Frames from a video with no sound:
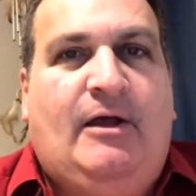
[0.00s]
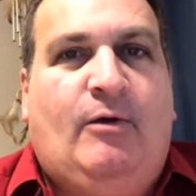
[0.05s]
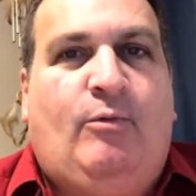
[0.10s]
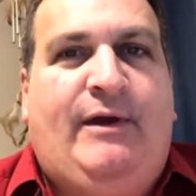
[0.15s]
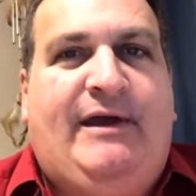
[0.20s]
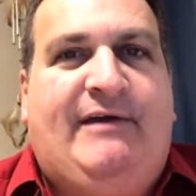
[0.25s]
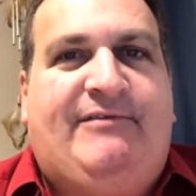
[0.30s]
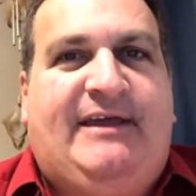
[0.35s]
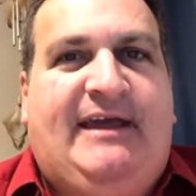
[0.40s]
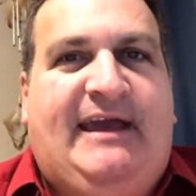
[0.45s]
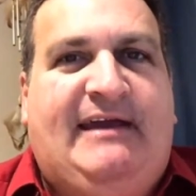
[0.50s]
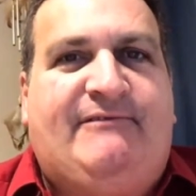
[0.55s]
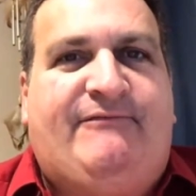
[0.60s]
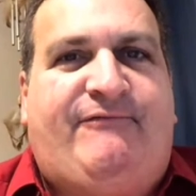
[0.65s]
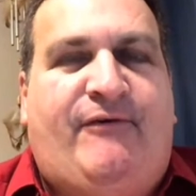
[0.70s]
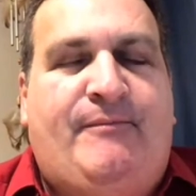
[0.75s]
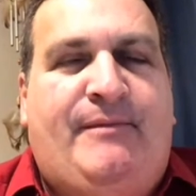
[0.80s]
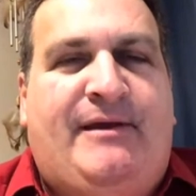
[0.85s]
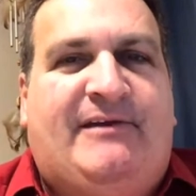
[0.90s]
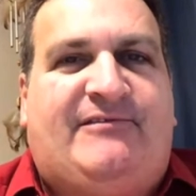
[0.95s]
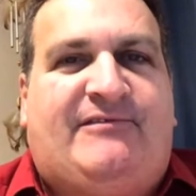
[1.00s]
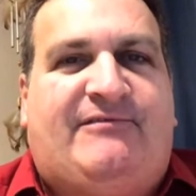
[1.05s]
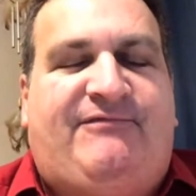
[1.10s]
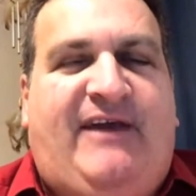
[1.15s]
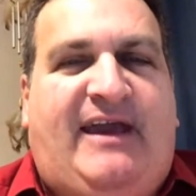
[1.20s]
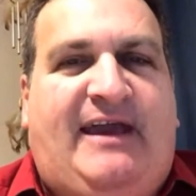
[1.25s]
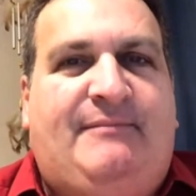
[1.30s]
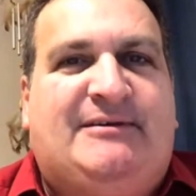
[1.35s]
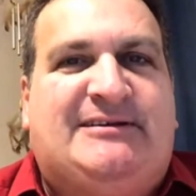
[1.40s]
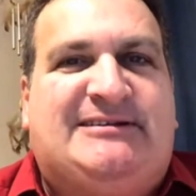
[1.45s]
We have the infamous,
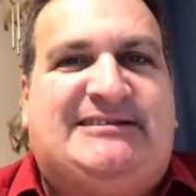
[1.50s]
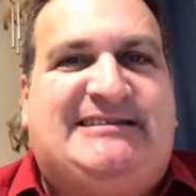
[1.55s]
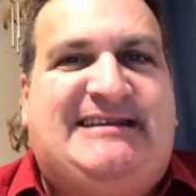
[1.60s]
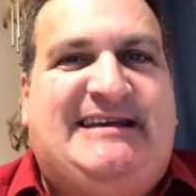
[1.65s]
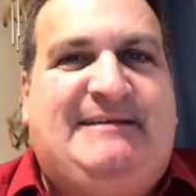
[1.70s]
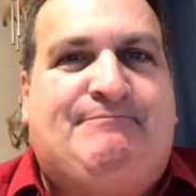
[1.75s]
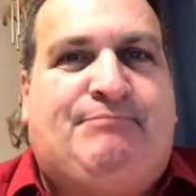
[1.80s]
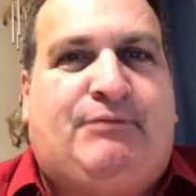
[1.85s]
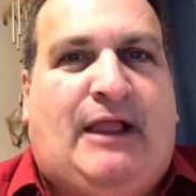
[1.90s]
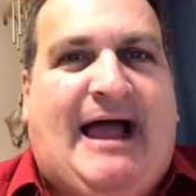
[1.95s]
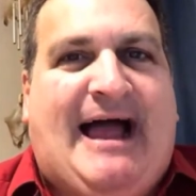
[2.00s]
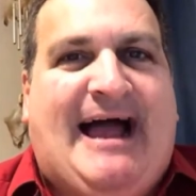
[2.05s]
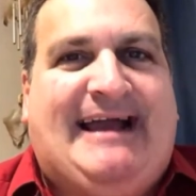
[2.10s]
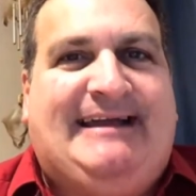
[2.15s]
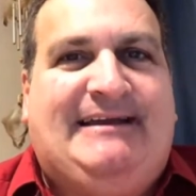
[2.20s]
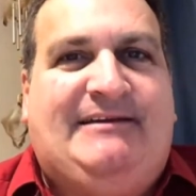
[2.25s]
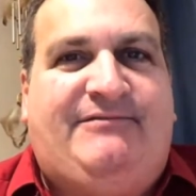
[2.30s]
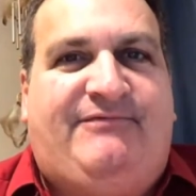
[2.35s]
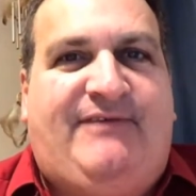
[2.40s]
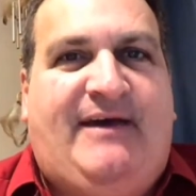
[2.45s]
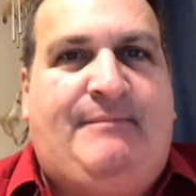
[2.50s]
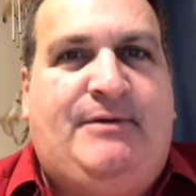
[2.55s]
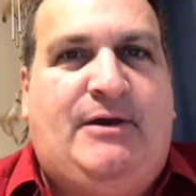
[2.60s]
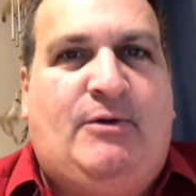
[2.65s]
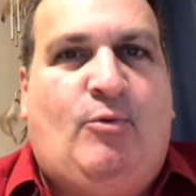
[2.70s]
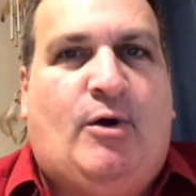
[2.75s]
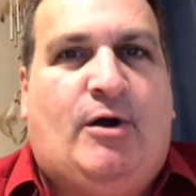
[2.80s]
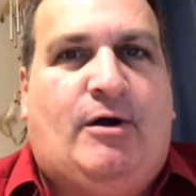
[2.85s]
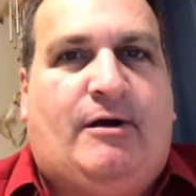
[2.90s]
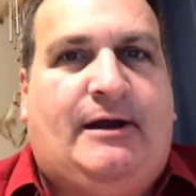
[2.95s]
famous Steve Black in
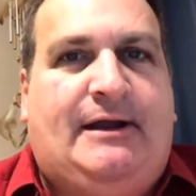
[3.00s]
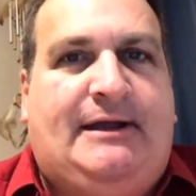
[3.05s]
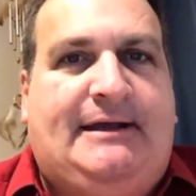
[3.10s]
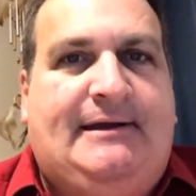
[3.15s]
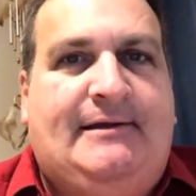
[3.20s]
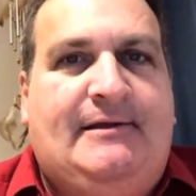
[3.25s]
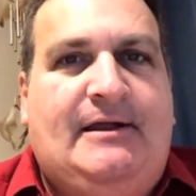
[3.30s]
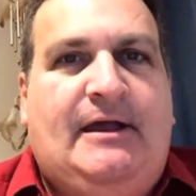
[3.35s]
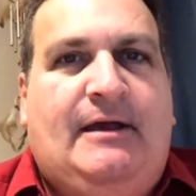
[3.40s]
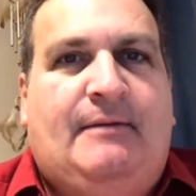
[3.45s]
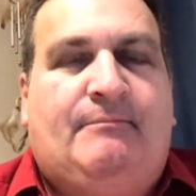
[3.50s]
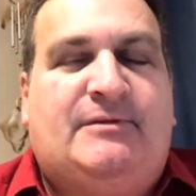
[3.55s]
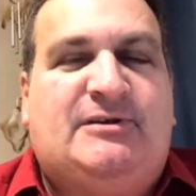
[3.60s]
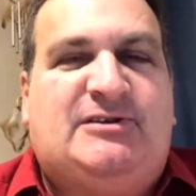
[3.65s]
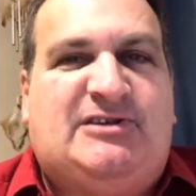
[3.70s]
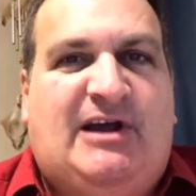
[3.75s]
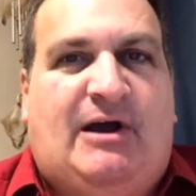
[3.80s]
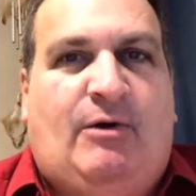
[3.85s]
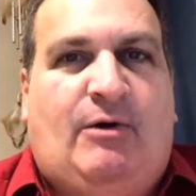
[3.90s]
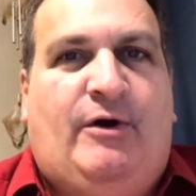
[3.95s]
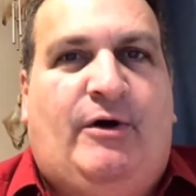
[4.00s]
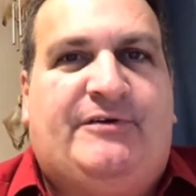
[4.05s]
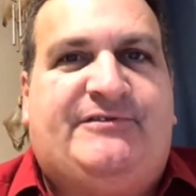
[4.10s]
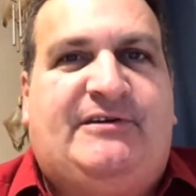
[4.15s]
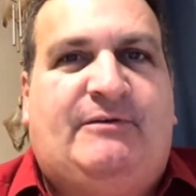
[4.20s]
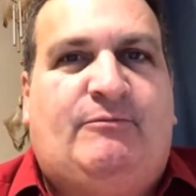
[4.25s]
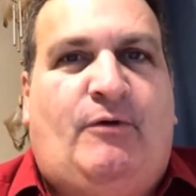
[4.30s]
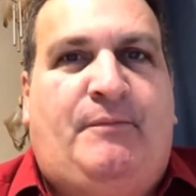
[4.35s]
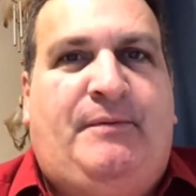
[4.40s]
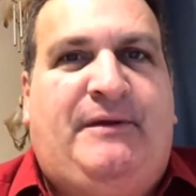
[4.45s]
February. Michelle
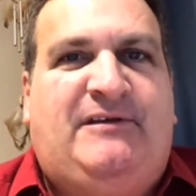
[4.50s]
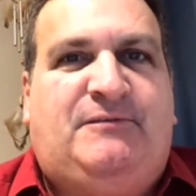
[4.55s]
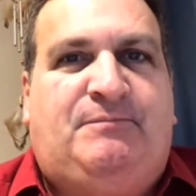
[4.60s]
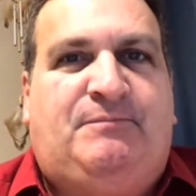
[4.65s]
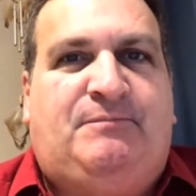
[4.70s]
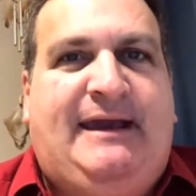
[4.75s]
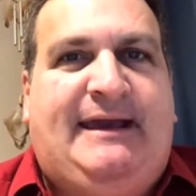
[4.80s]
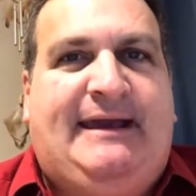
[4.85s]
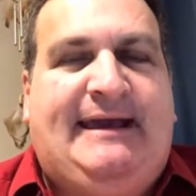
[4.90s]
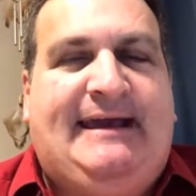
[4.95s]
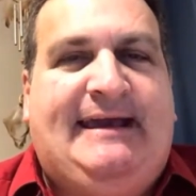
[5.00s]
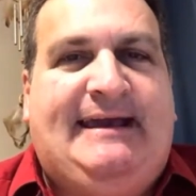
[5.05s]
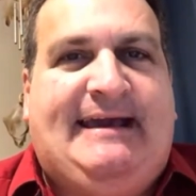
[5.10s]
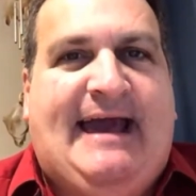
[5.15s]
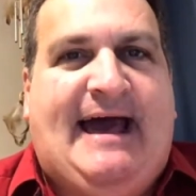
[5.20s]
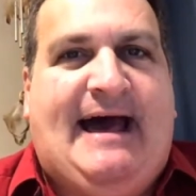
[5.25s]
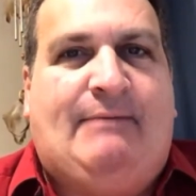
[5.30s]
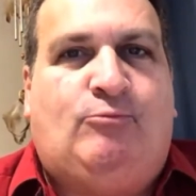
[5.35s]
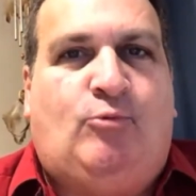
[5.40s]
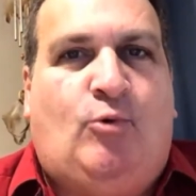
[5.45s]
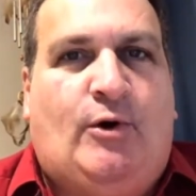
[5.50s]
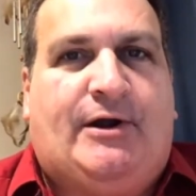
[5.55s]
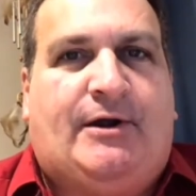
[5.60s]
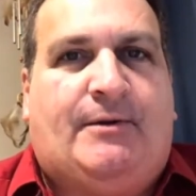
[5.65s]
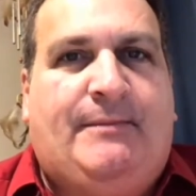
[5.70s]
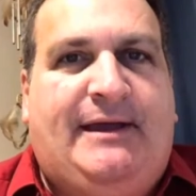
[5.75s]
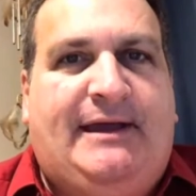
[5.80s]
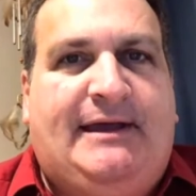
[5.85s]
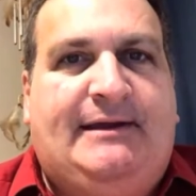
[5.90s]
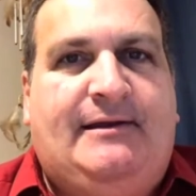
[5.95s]
Wilson will be speaking, Gab
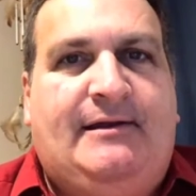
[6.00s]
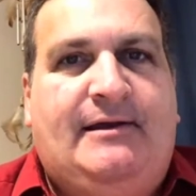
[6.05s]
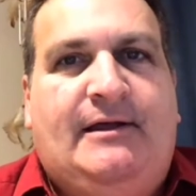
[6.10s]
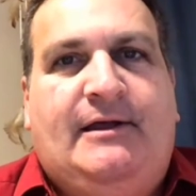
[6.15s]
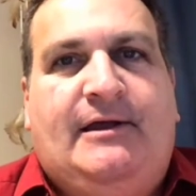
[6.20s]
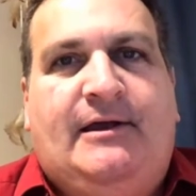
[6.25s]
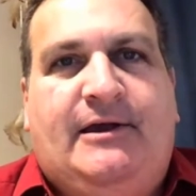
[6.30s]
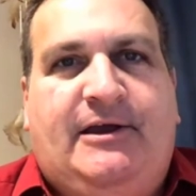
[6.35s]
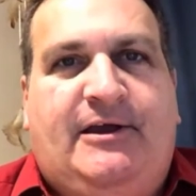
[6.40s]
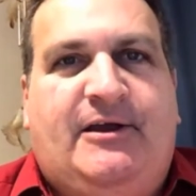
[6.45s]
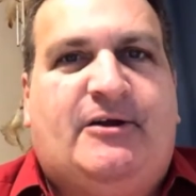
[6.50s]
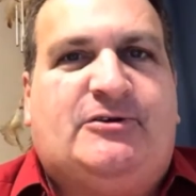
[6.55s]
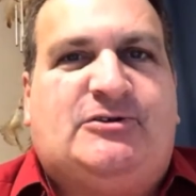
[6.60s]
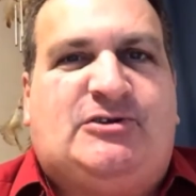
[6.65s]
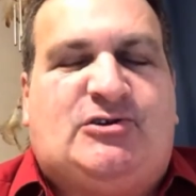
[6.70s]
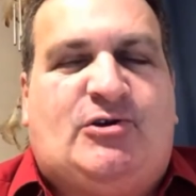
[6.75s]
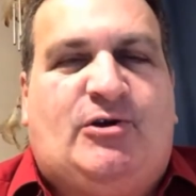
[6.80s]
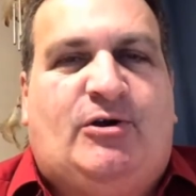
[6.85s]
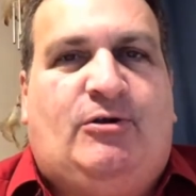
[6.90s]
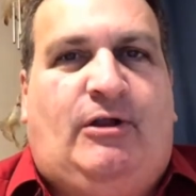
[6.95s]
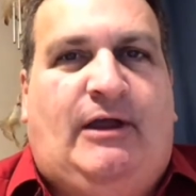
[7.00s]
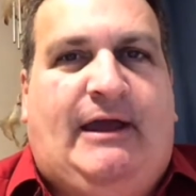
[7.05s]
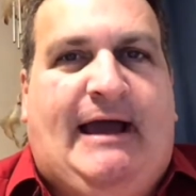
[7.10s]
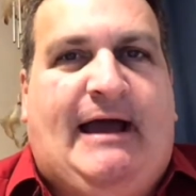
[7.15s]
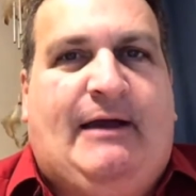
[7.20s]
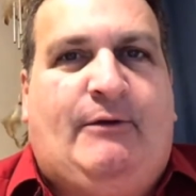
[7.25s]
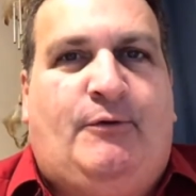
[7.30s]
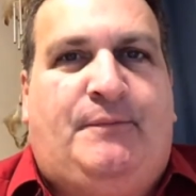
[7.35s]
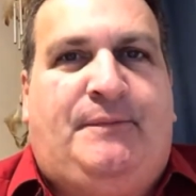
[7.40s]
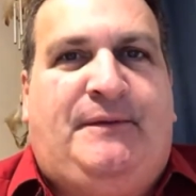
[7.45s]
Waterman, yours truly.
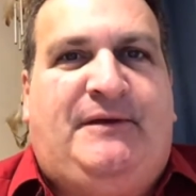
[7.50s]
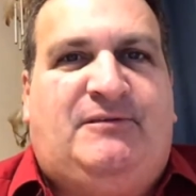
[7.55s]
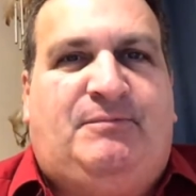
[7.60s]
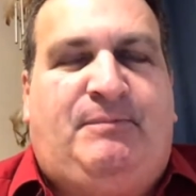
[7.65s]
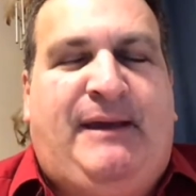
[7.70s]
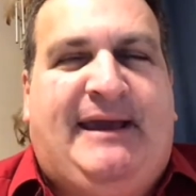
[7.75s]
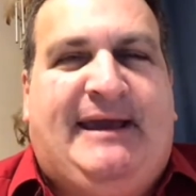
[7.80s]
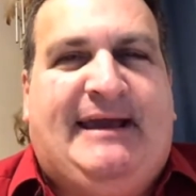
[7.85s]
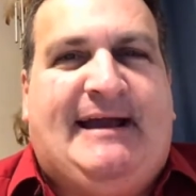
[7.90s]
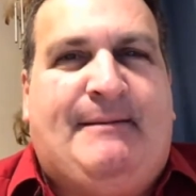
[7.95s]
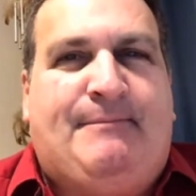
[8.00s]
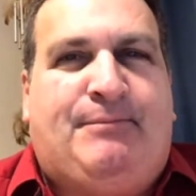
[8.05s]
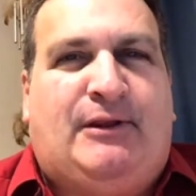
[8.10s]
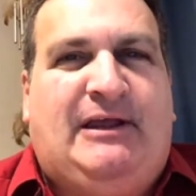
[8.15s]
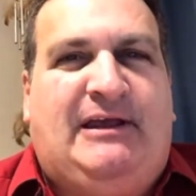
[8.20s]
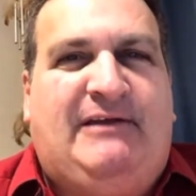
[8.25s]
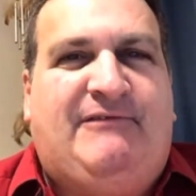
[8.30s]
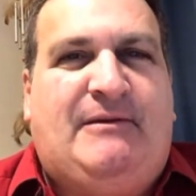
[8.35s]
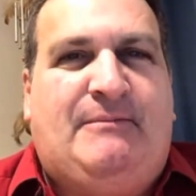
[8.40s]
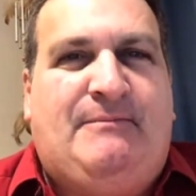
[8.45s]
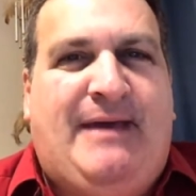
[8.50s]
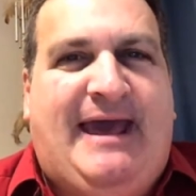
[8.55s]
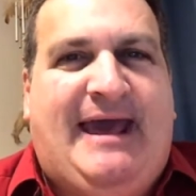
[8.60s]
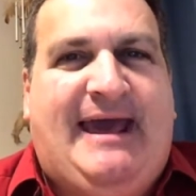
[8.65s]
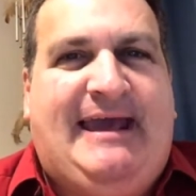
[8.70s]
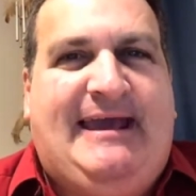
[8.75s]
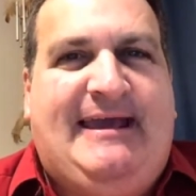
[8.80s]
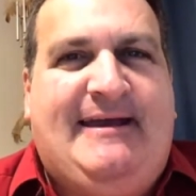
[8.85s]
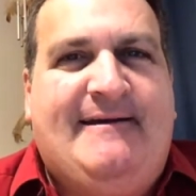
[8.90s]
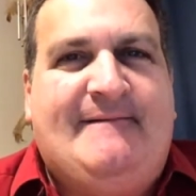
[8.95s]
I will be speaking, I believe, in
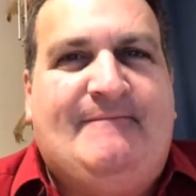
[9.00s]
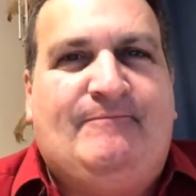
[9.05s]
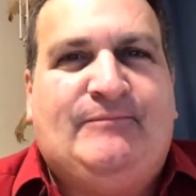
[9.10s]
May.